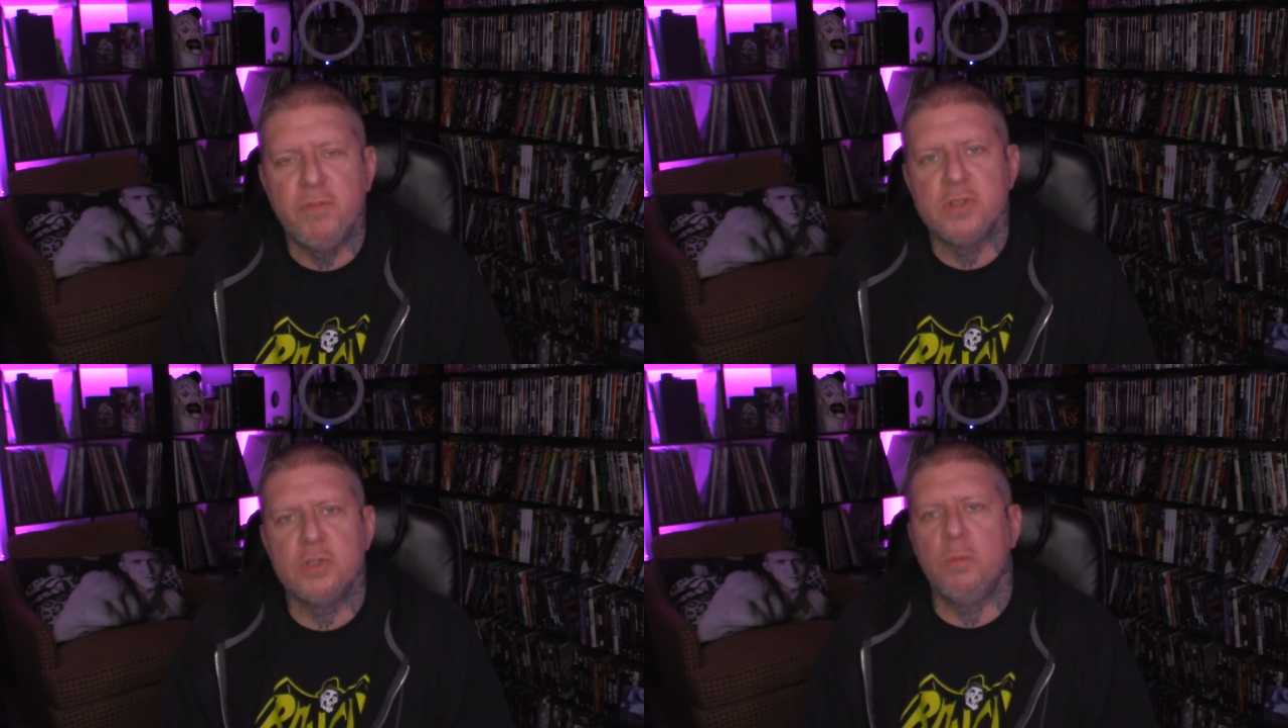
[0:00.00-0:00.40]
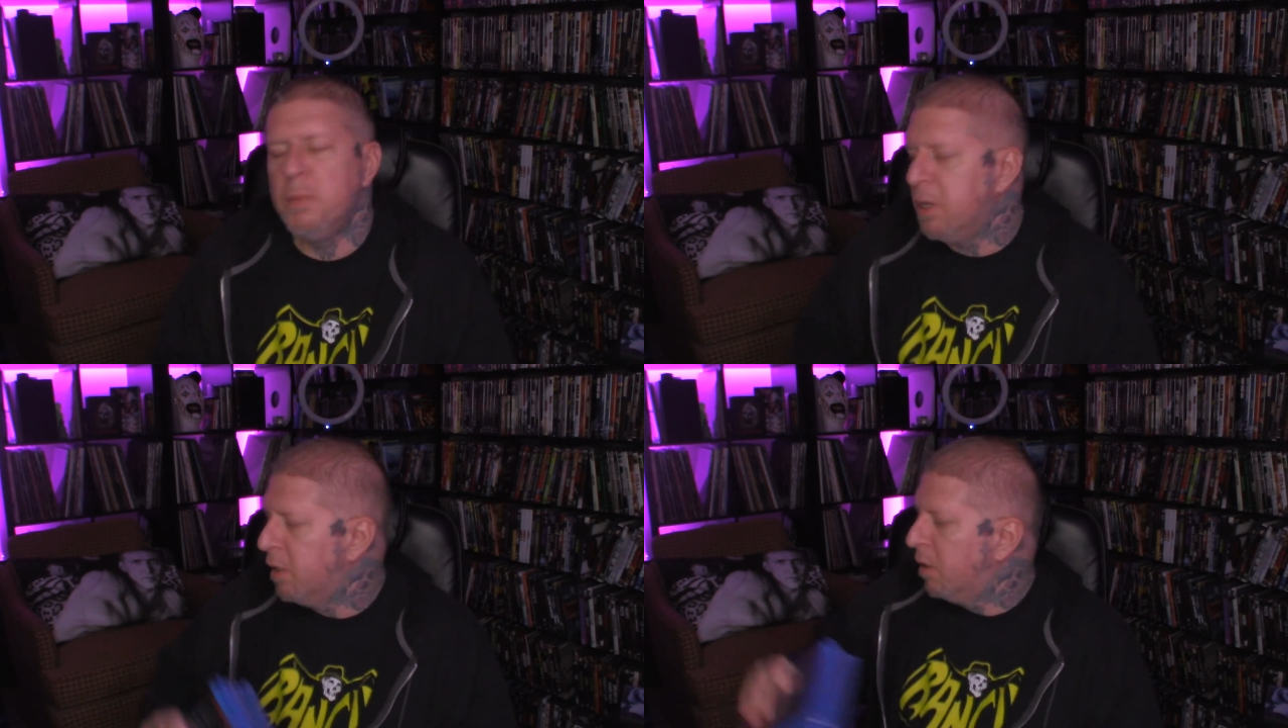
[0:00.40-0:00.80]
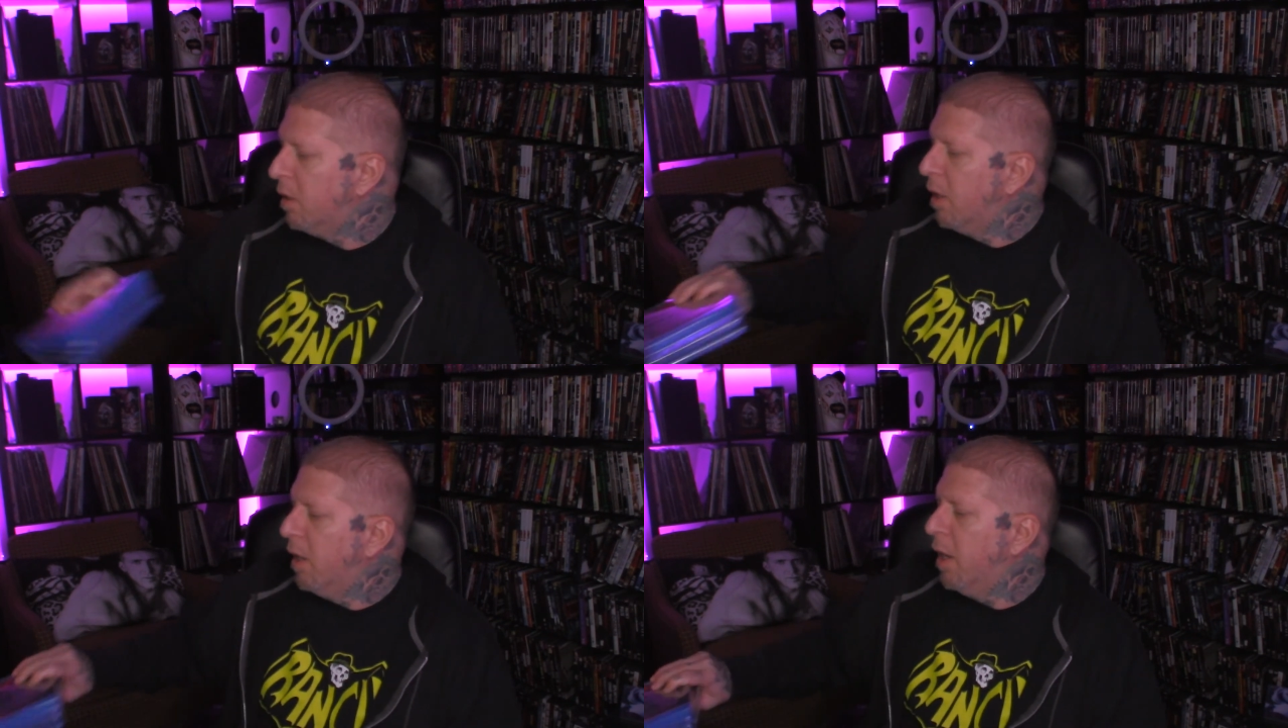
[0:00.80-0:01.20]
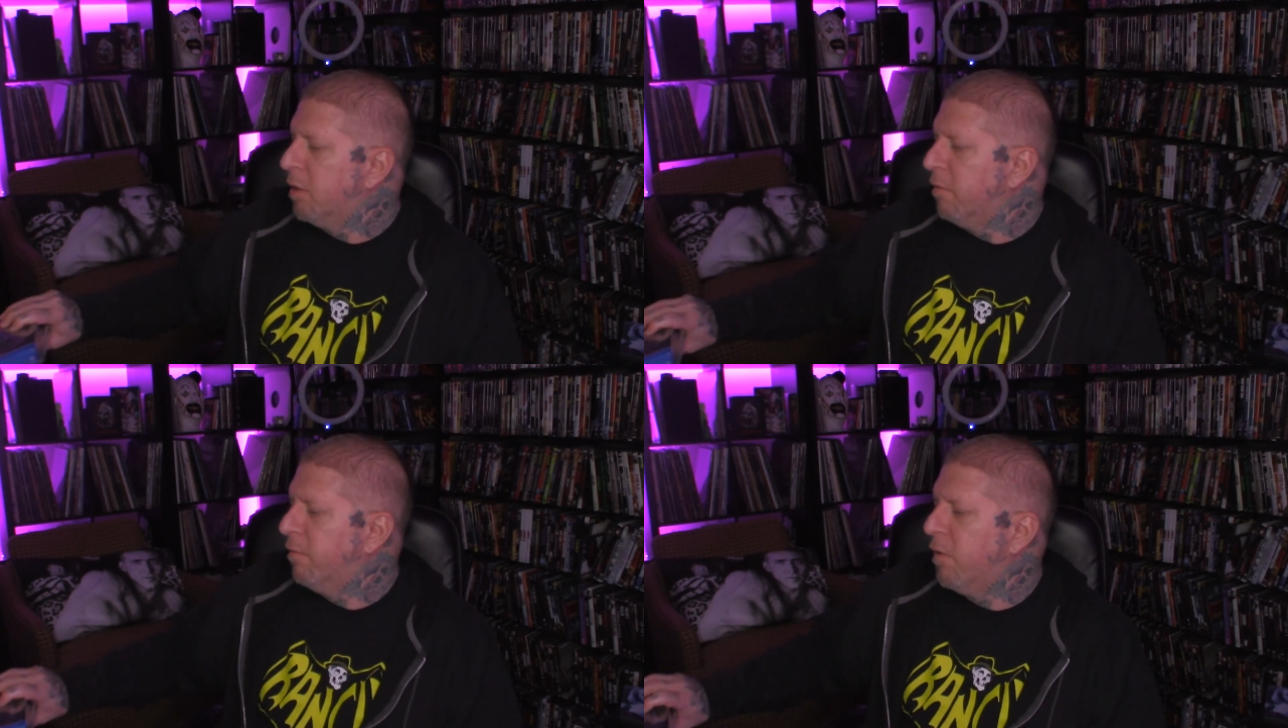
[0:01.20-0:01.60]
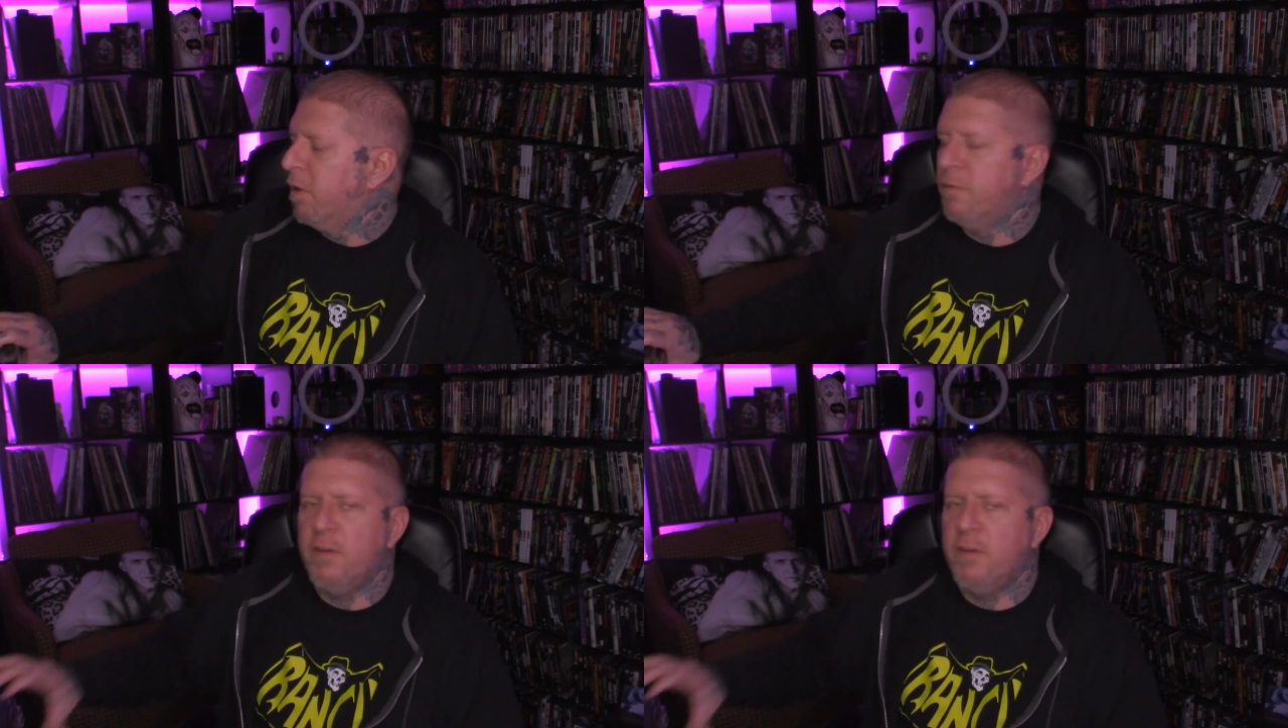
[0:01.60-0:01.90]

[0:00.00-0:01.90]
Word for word: physical media at the front of